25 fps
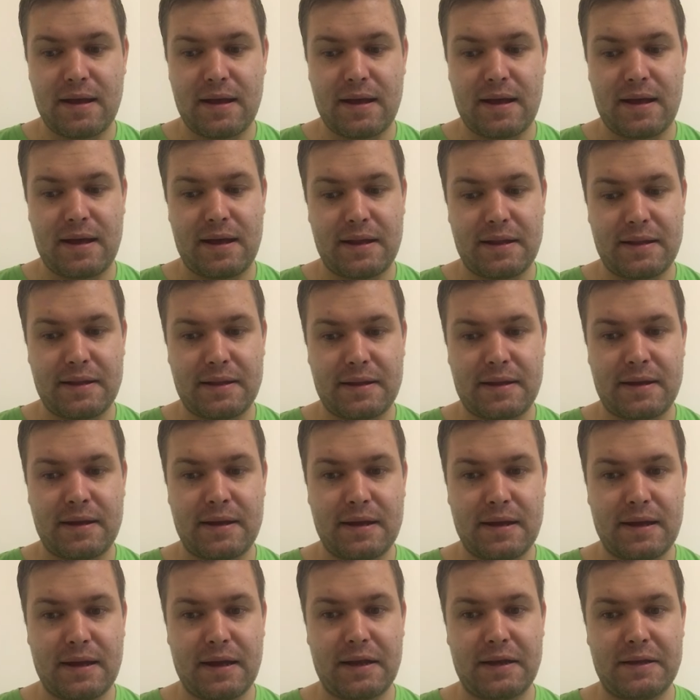it
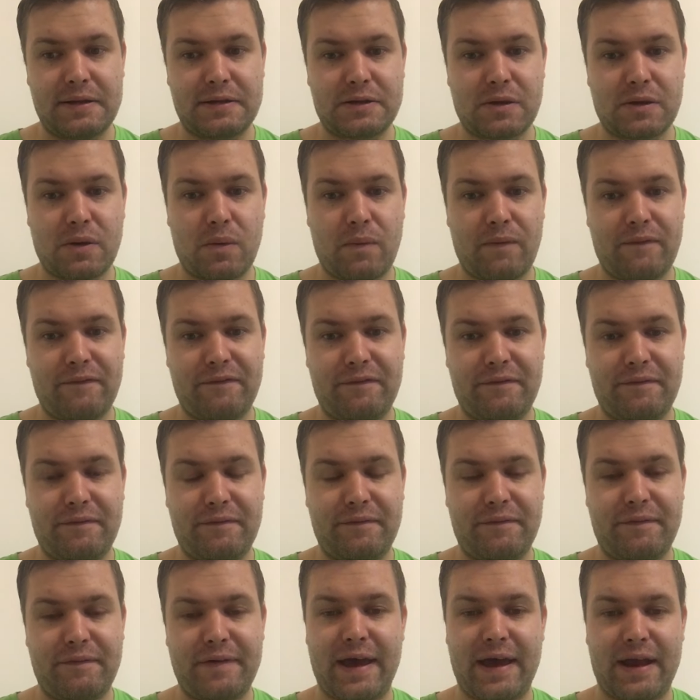is
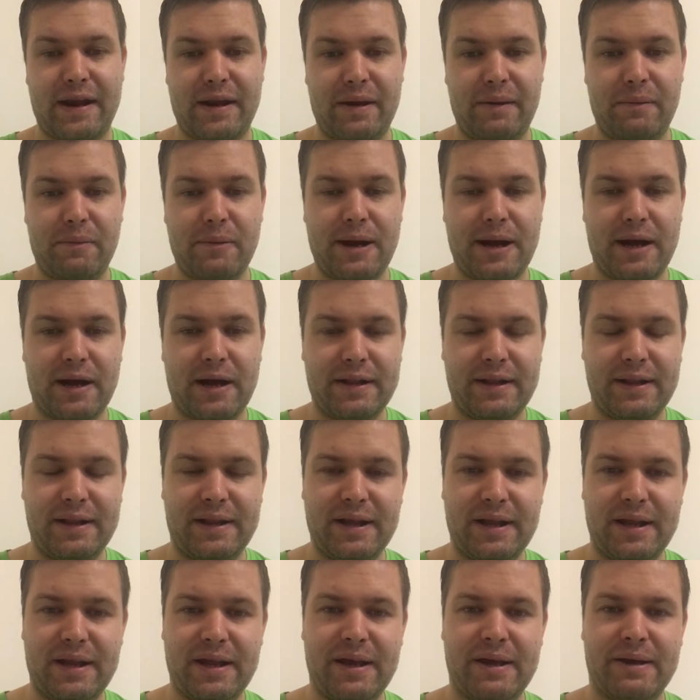very well in
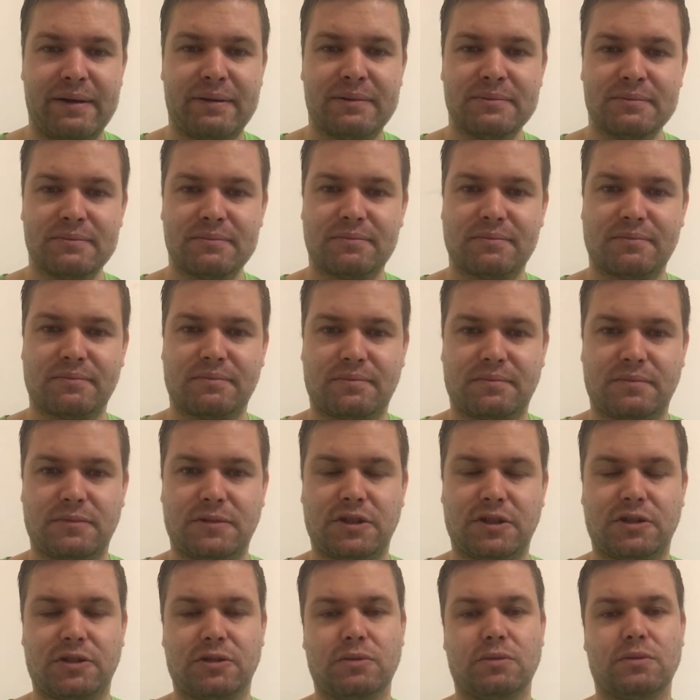today.
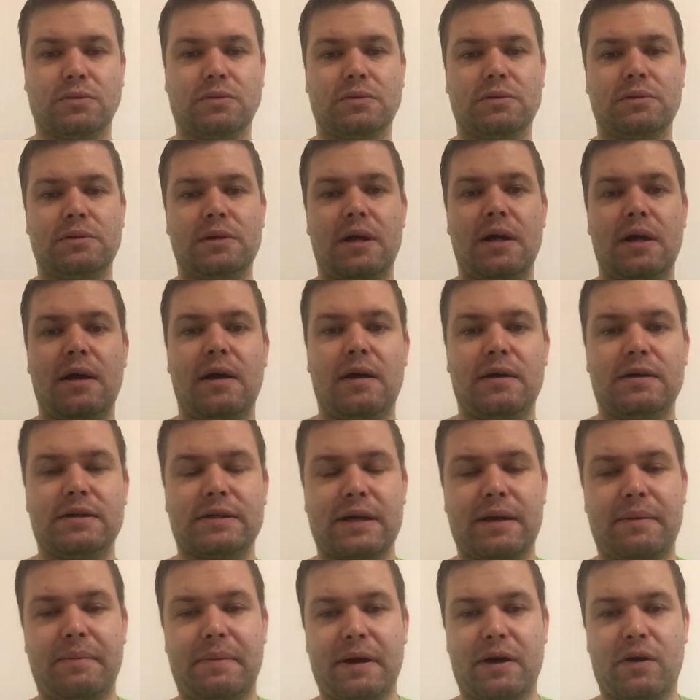so it's
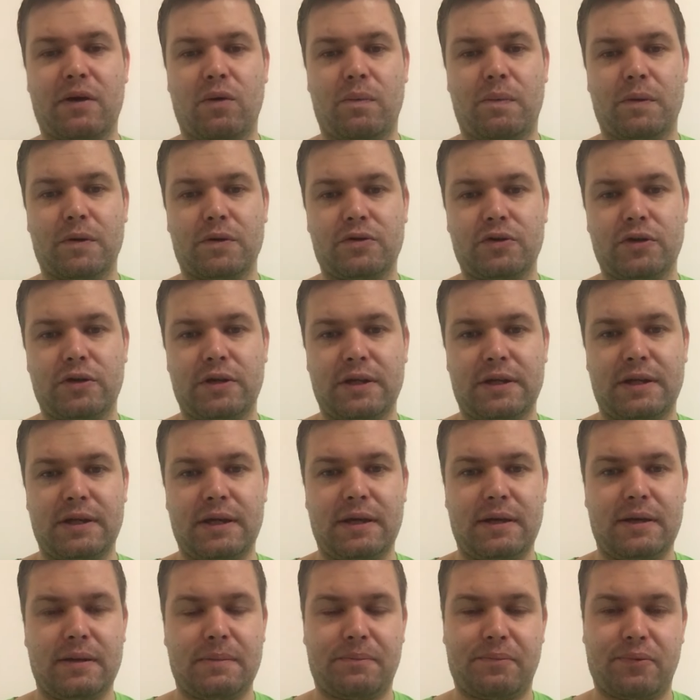got a big
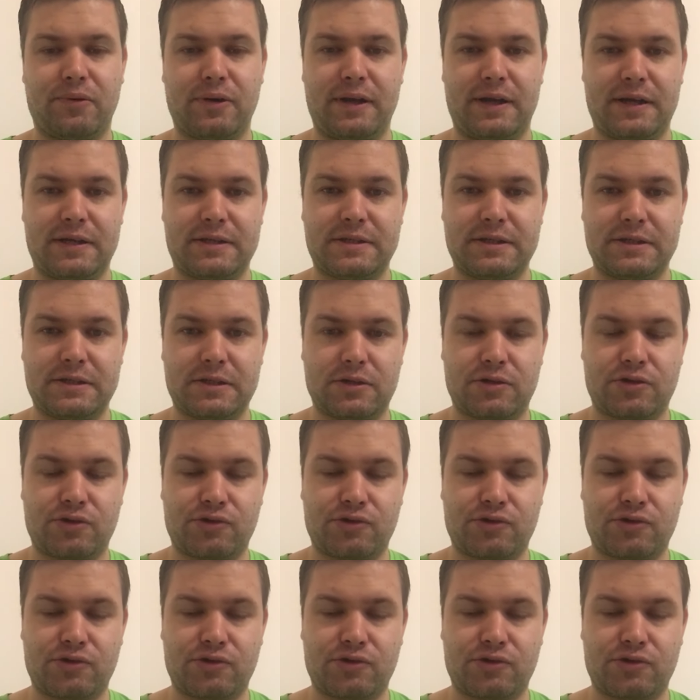opportunity. Play this as a